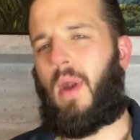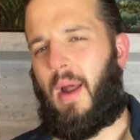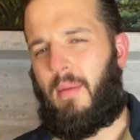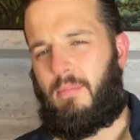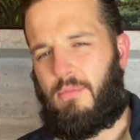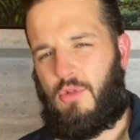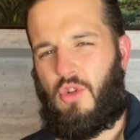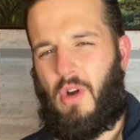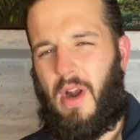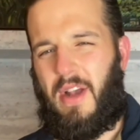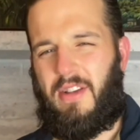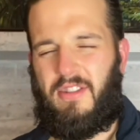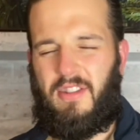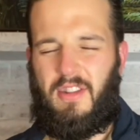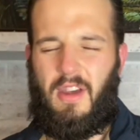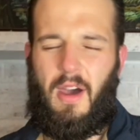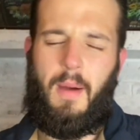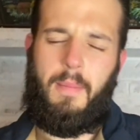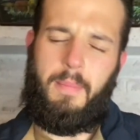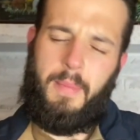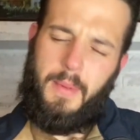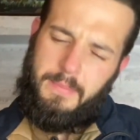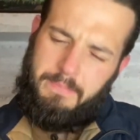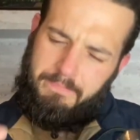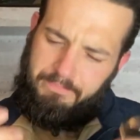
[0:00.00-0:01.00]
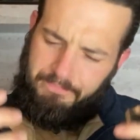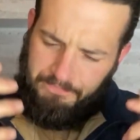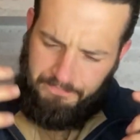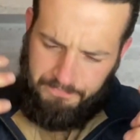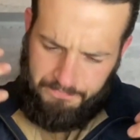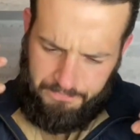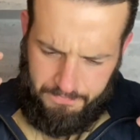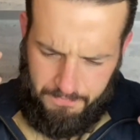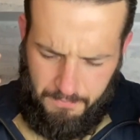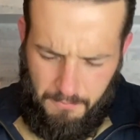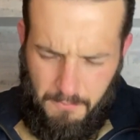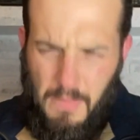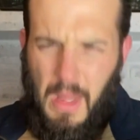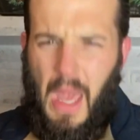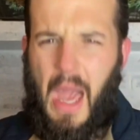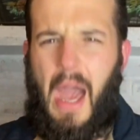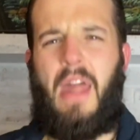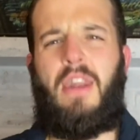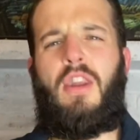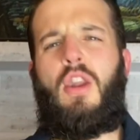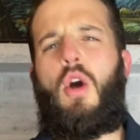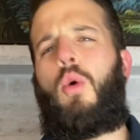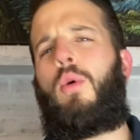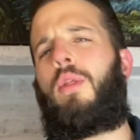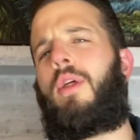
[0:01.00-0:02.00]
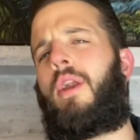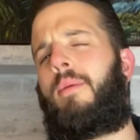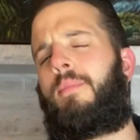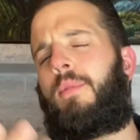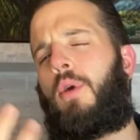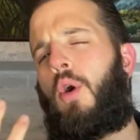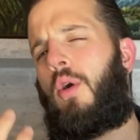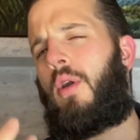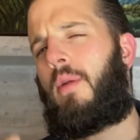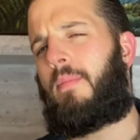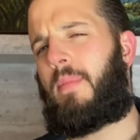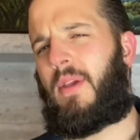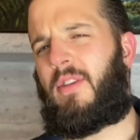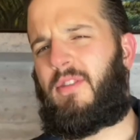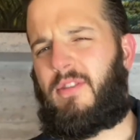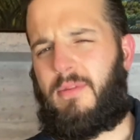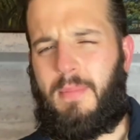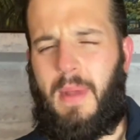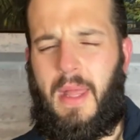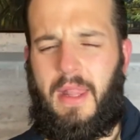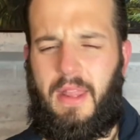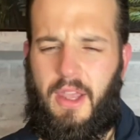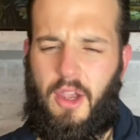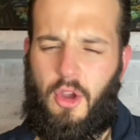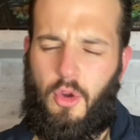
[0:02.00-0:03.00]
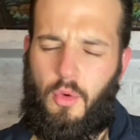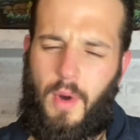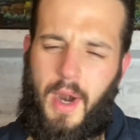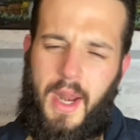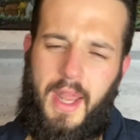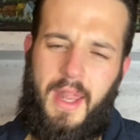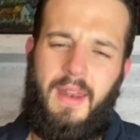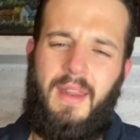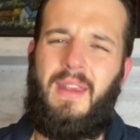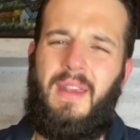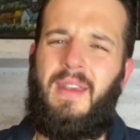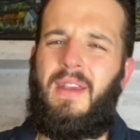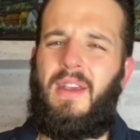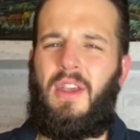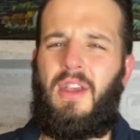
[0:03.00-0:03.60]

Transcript: I'm dressed up. I know that I'm going to be smelling great.